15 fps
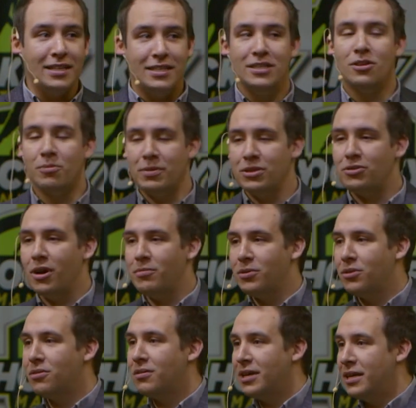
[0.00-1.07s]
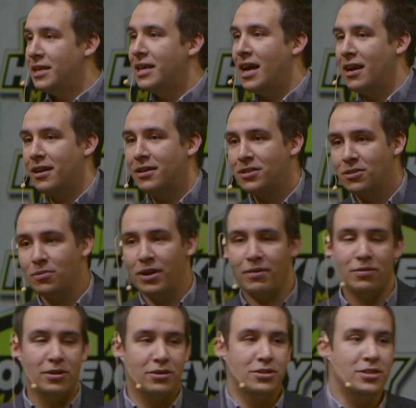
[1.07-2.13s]
anti-doping tribunal in Canada. So
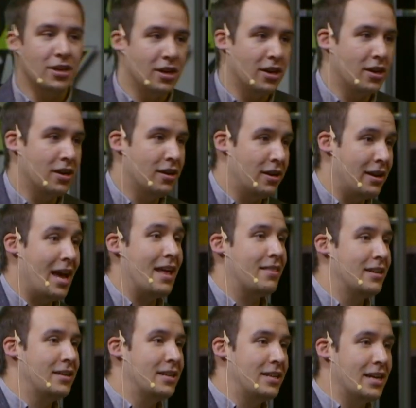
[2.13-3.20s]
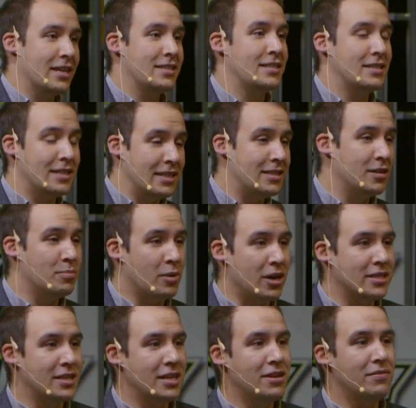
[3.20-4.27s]
whenever there's an athlete that gets tested
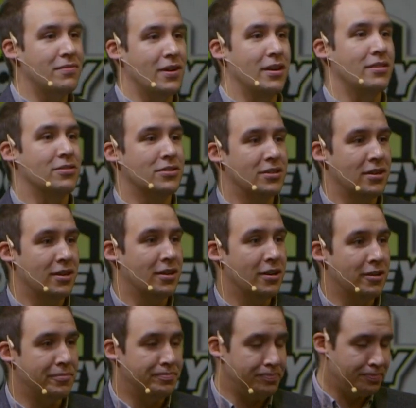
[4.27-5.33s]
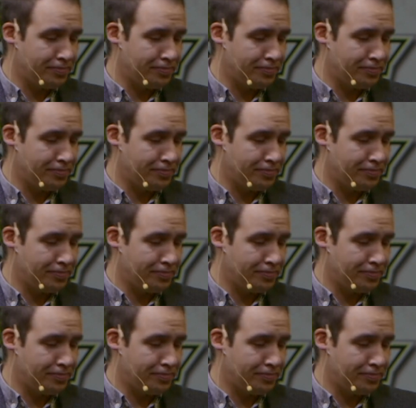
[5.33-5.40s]
positive, there's a